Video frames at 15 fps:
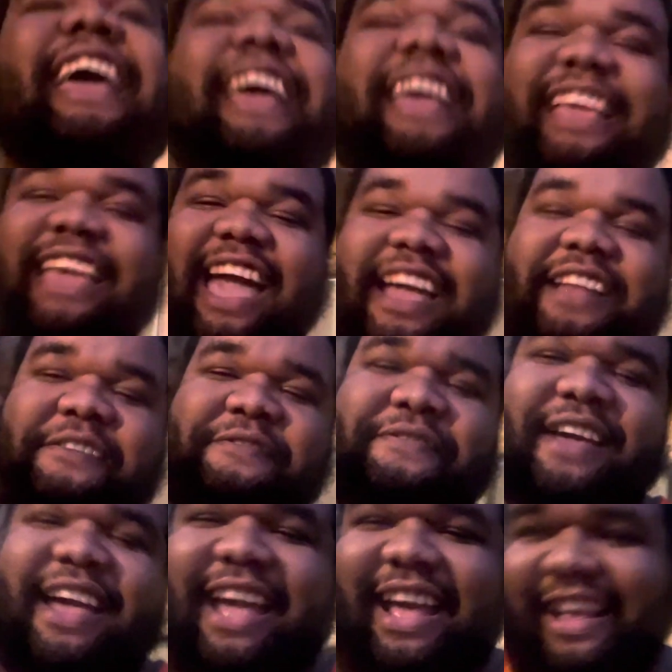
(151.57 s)
Gator
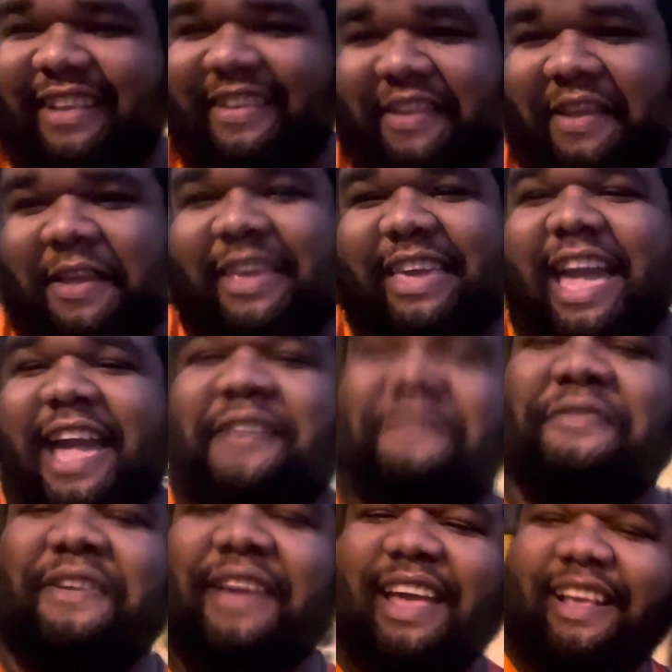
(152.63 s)
fans, Gator
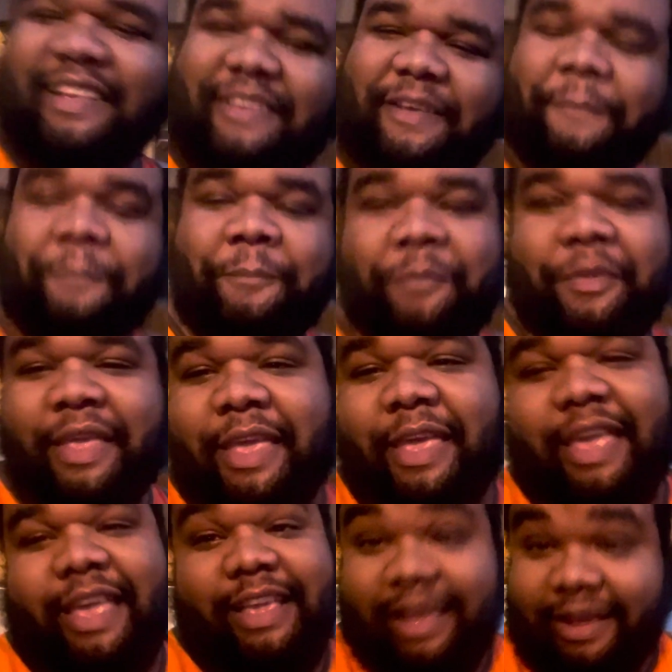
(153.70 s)
fans.
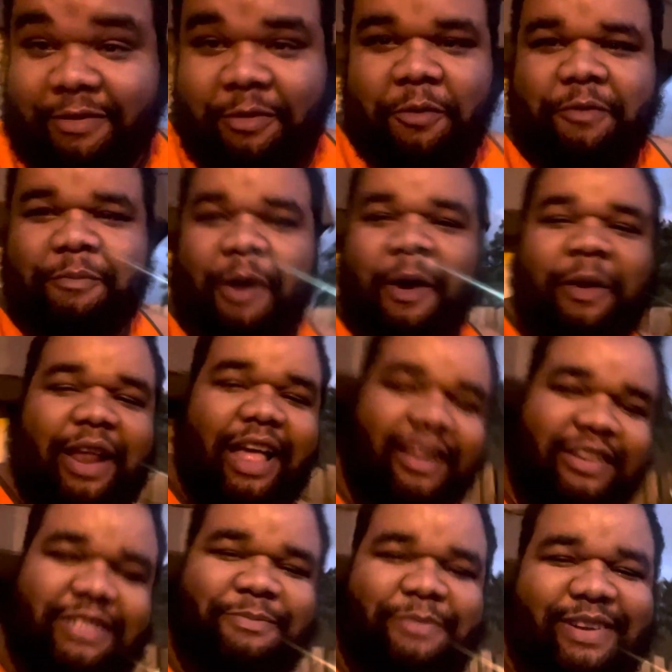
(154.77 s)
Guess who's bowl
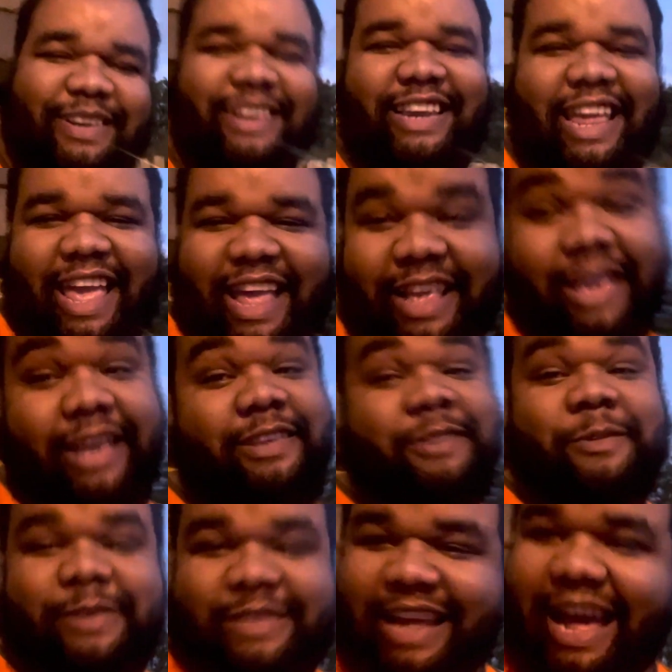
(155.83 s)
eligible today and guess
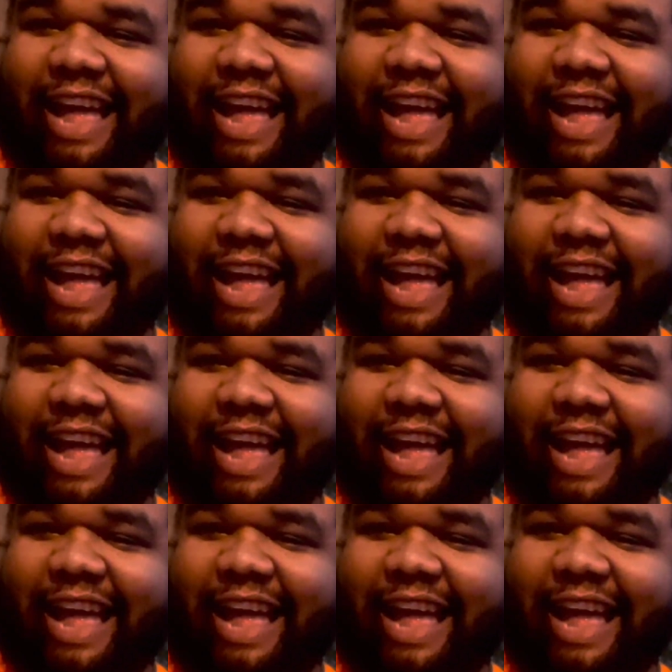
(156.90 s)
who's not?